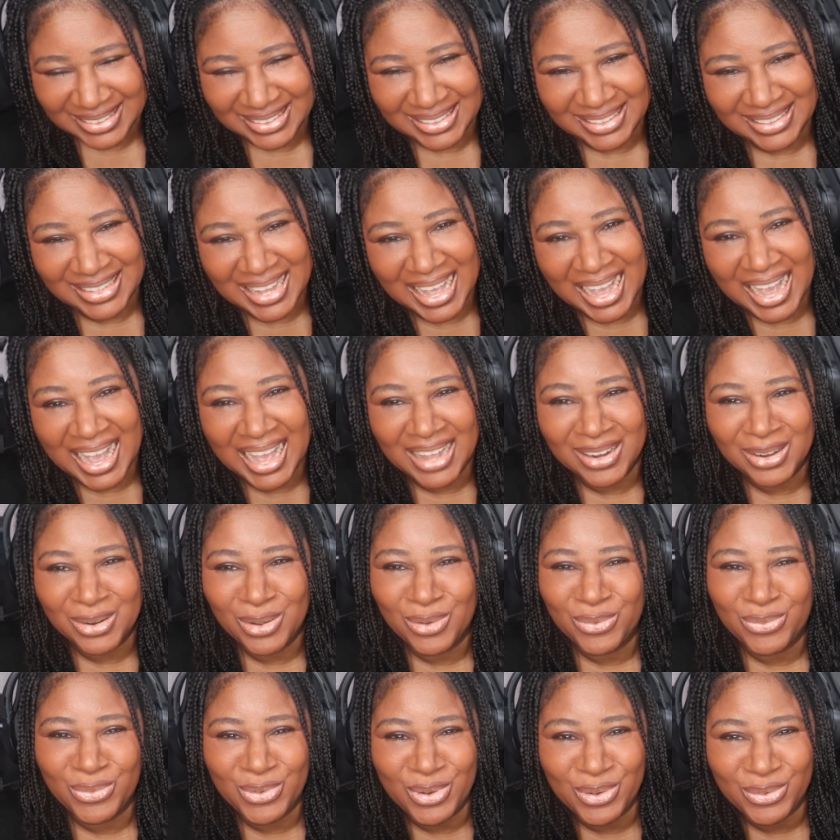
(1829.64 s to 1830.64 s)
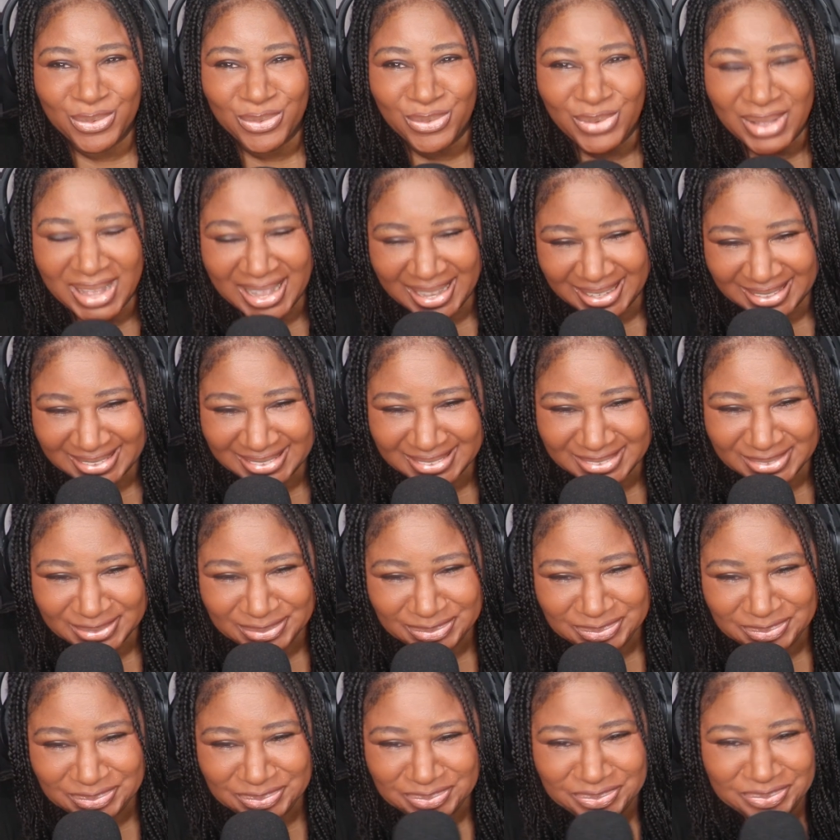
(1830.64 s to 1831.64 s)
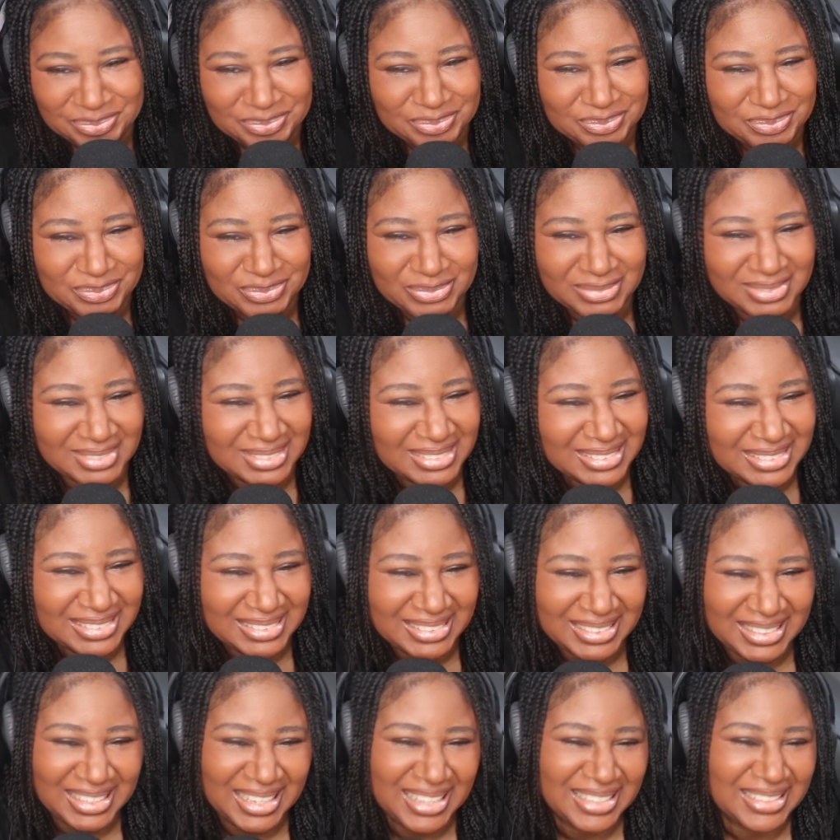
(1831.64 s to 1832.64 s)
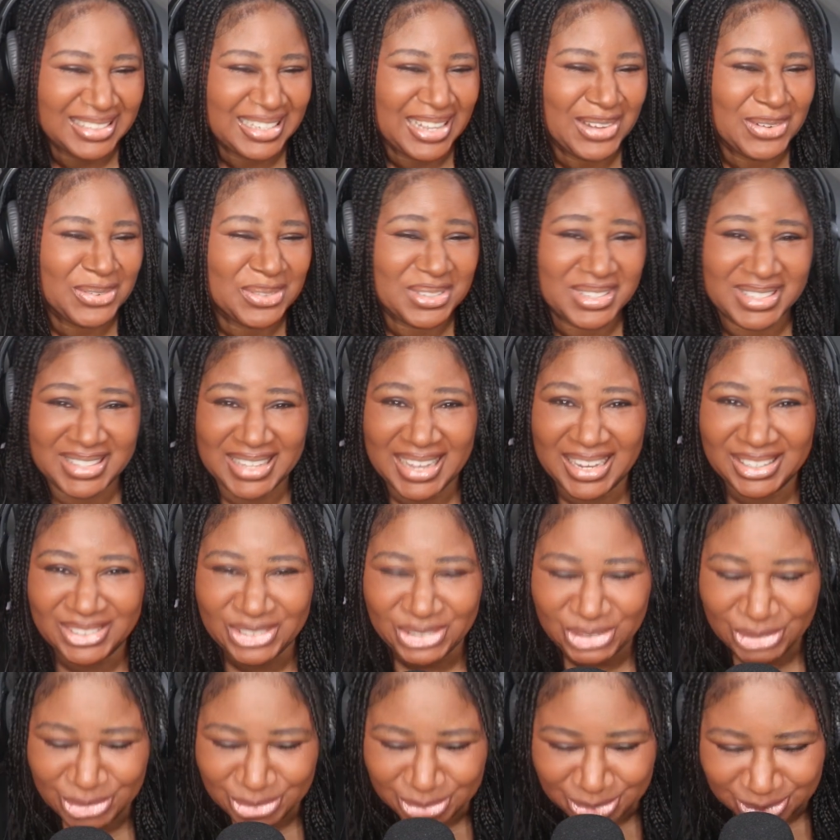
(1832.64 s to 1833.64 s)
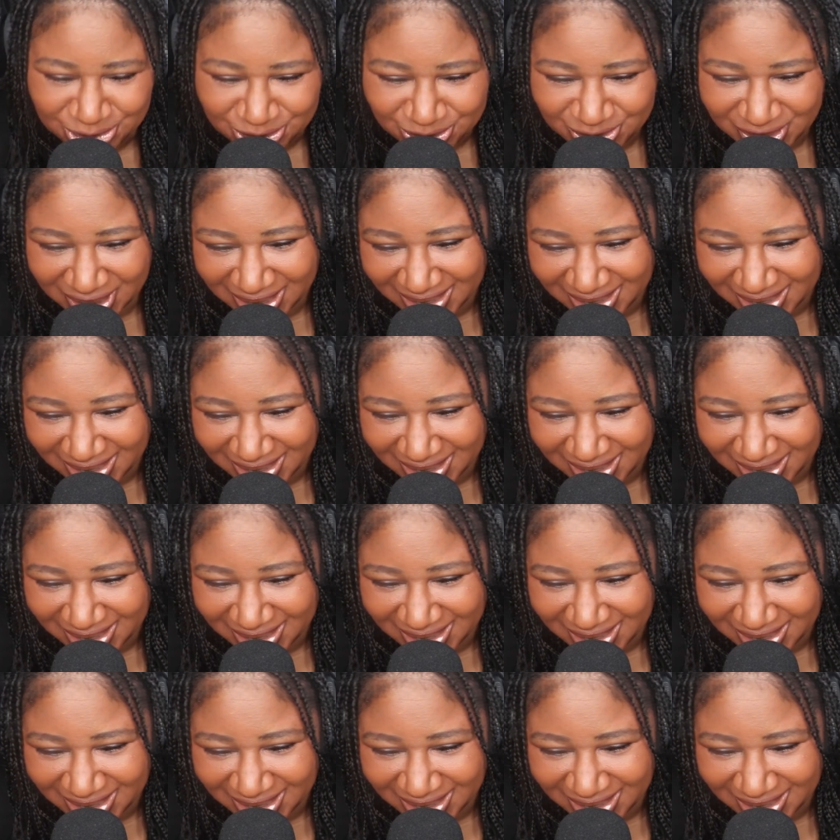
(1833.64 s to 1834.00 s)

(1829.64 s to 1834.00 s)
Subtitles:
Now I know for a fact that that was not true.